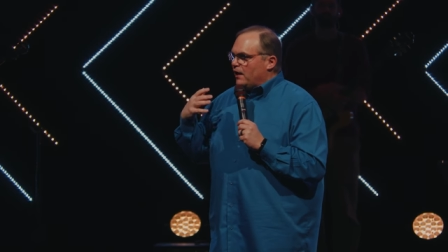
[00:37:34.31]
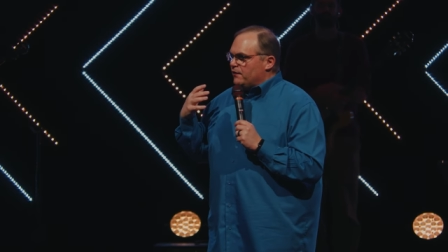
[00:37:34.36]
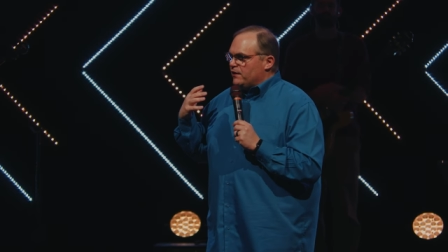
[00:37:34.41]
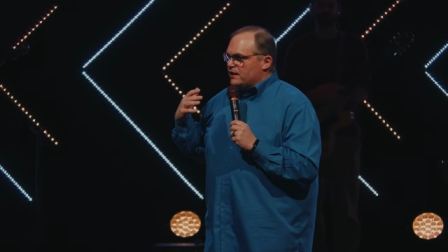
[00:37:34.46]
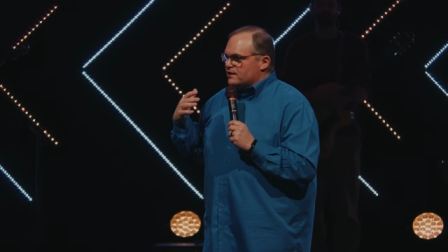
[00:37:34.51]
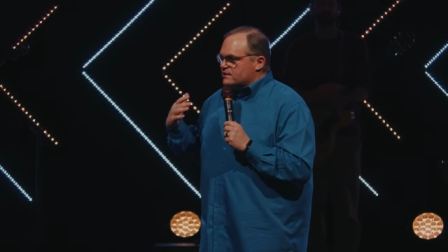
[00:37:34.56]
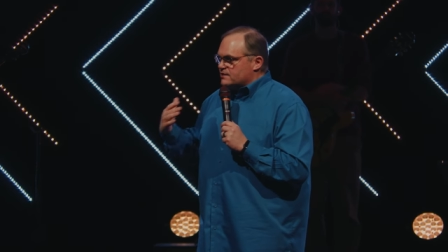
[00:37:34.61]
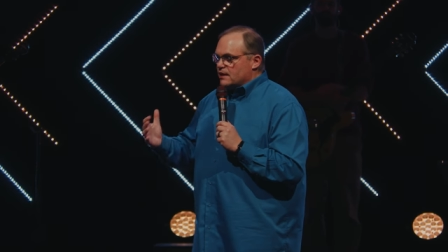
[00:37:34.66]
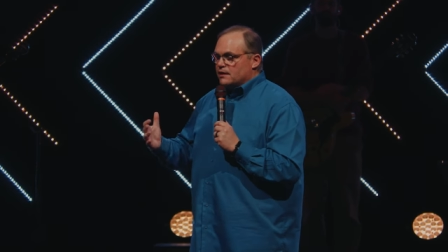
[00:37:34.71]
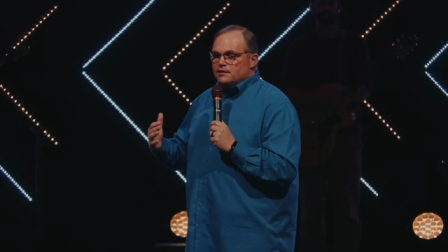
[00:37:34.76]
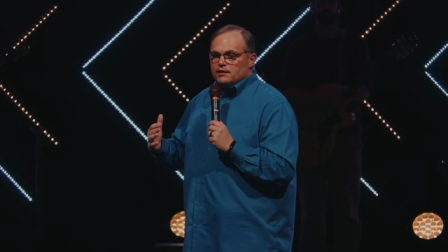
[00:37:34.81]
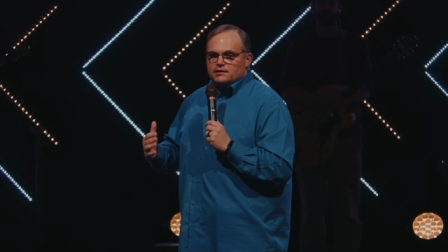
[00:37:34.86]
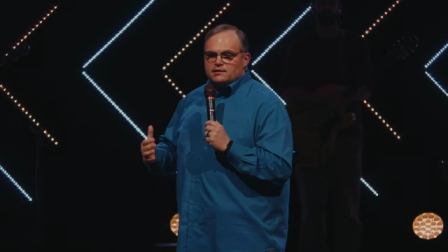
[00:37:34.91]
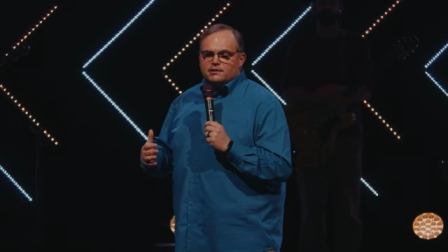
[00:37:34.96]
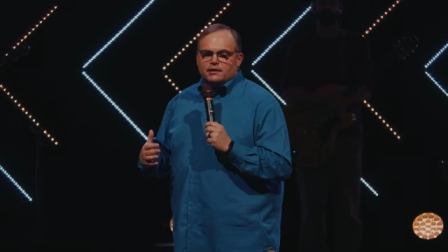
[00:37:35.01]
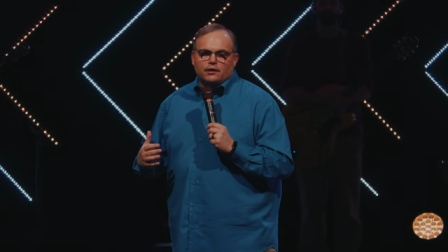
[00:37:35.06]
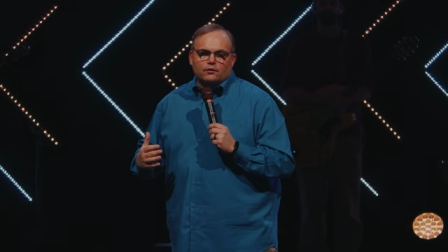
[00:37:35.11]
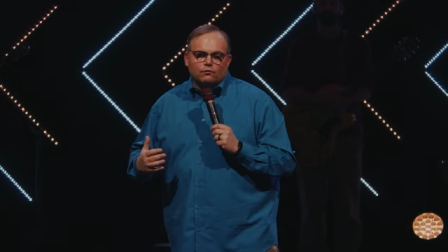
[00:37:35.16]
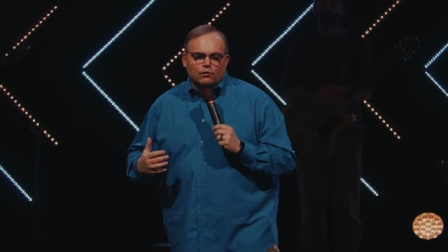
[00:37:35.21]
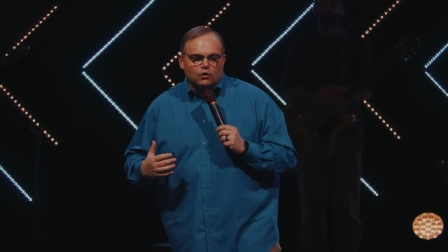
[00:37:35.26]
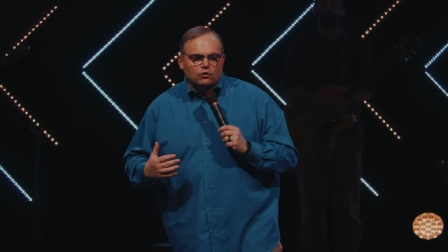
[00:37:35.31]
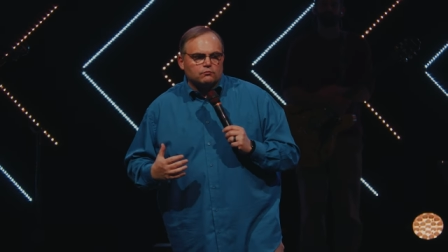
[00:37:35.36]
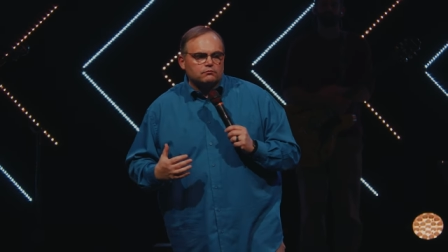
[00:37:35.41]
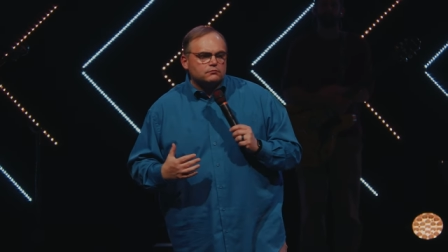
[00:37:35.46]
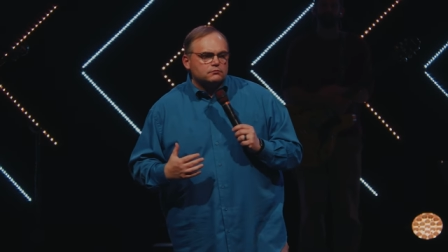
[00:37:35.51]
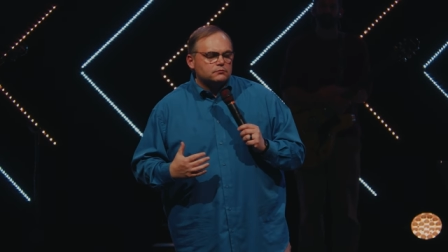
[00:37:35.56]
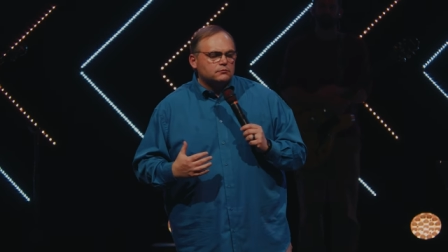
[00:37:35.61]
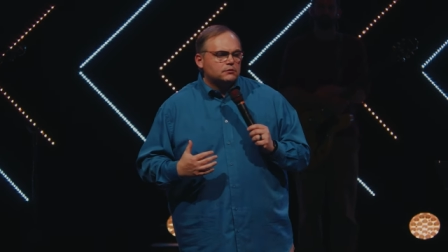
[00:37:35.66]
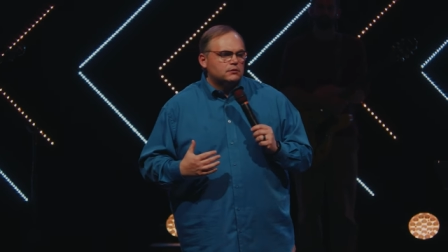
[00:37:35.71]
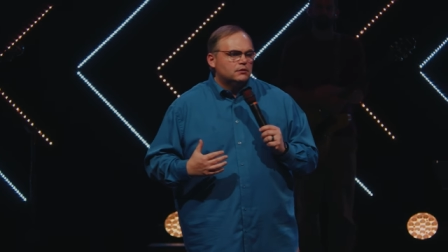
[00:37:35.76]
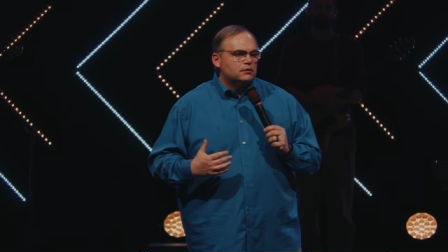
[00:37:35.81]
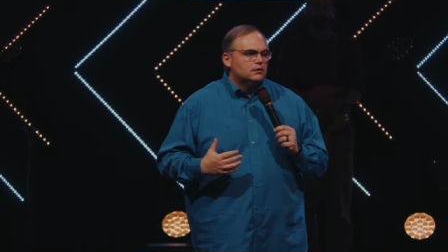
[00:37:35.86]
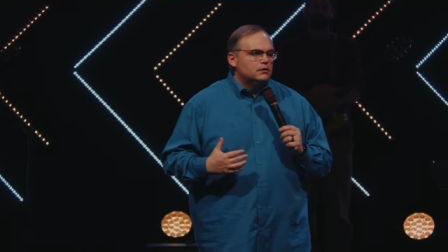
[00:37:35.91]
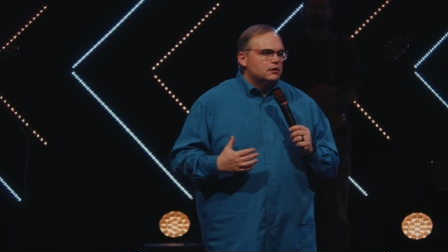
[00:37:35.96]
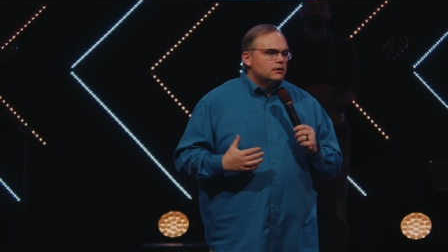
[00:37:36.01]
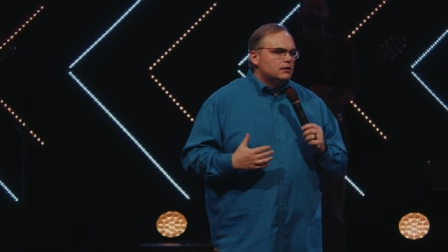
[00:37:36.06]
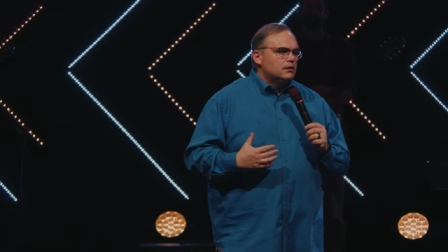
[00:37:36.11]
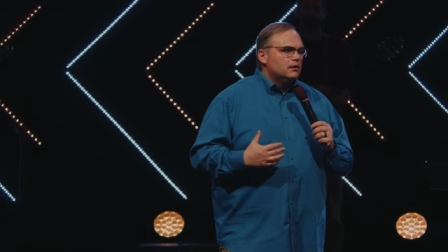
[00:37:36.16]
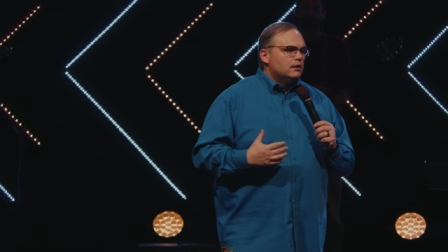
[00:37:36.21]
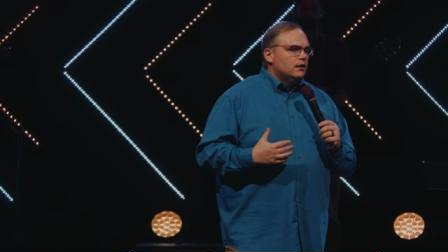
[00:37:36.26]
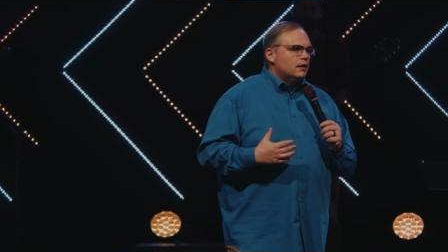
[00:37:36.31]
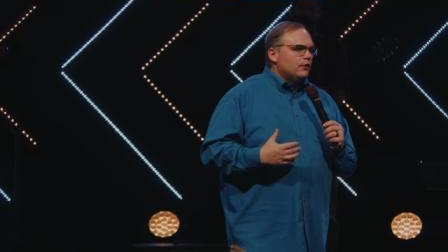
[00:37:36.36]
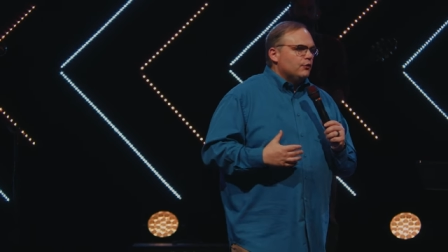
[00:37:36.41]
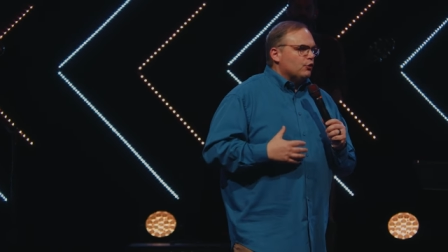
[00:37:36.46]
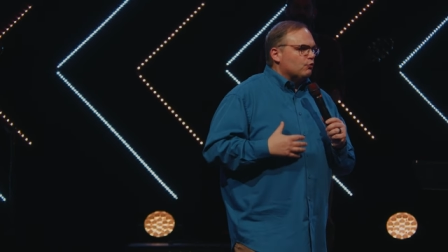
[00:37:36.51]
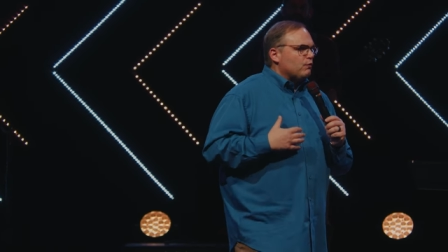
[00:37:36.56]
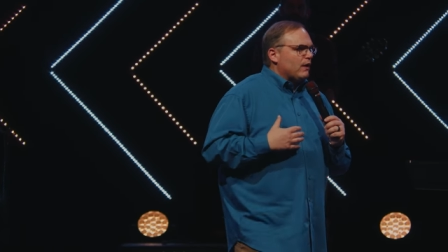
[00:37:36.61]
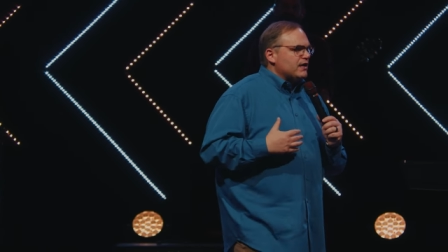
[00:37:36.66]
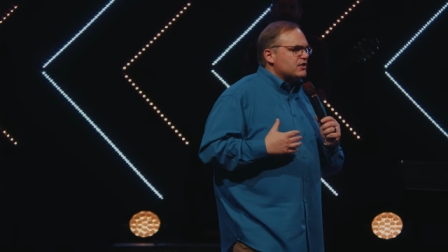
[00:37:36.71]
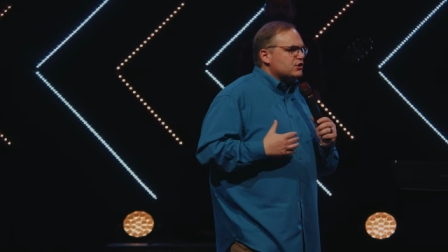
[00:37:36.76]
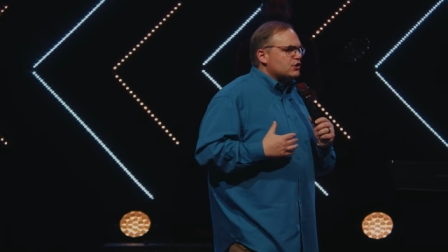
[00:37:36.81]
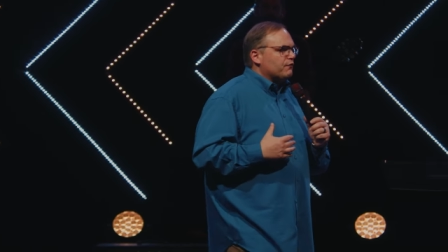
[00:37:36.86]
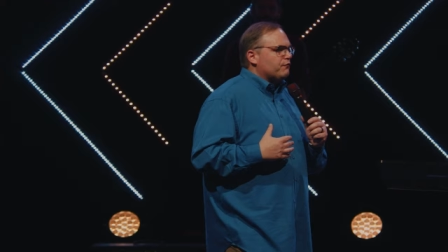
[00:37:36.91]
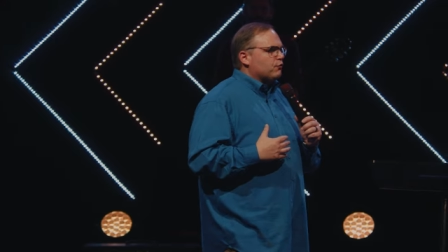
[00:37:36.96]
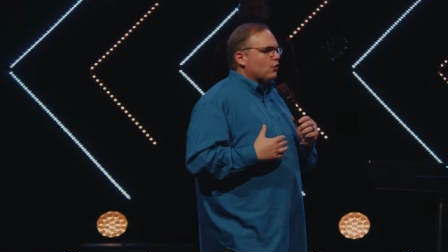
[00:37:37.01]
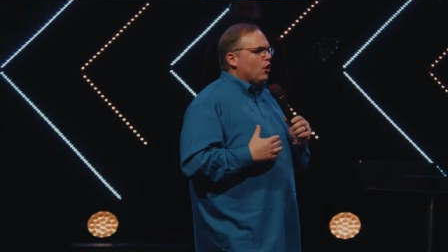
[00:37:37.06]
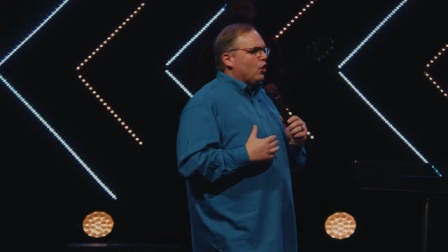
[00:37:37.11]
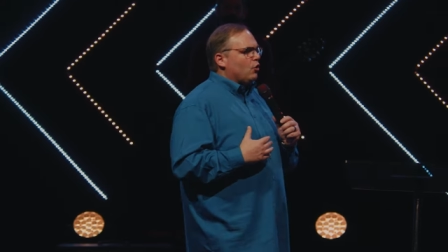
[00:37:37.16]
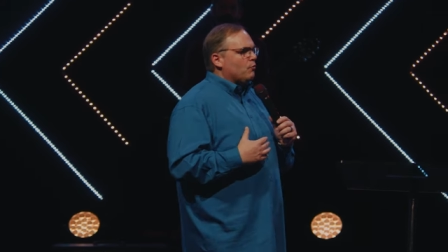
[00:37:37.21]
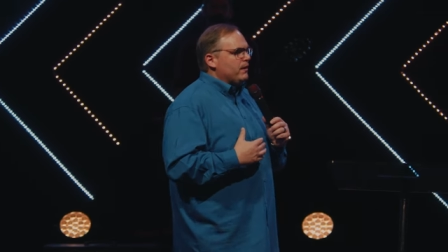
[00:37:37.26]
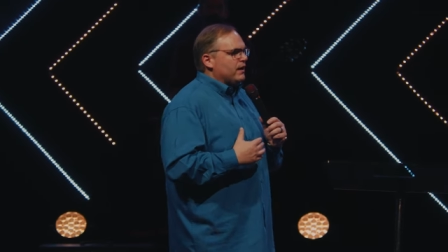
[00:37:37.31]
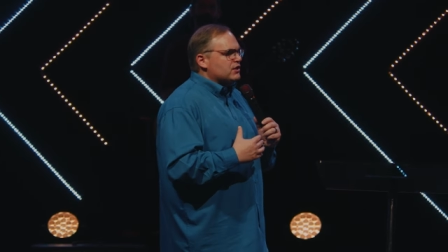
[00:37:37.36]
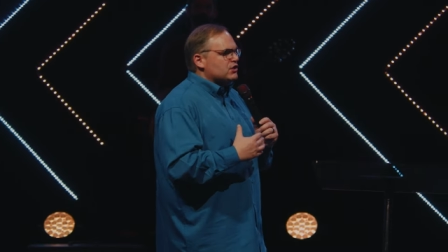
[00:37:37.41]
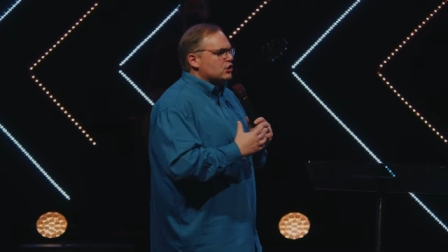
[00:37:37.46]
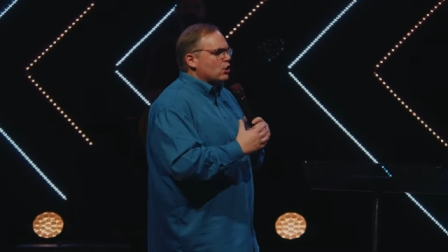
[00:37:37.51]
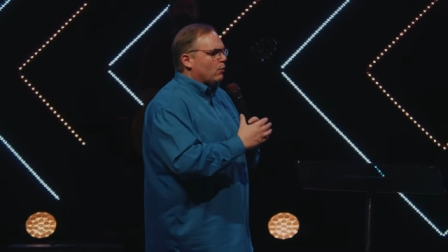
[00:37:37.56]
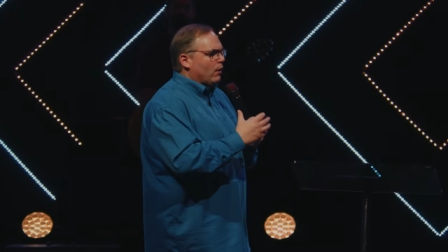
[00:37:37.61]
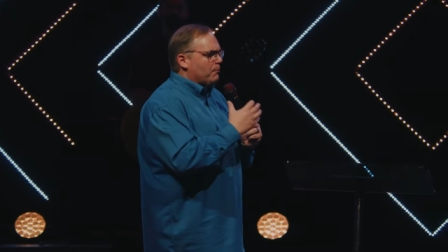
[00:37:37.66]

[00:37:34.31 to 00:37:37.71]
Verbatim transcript: the ascendancy in Rome the rest of Rome is so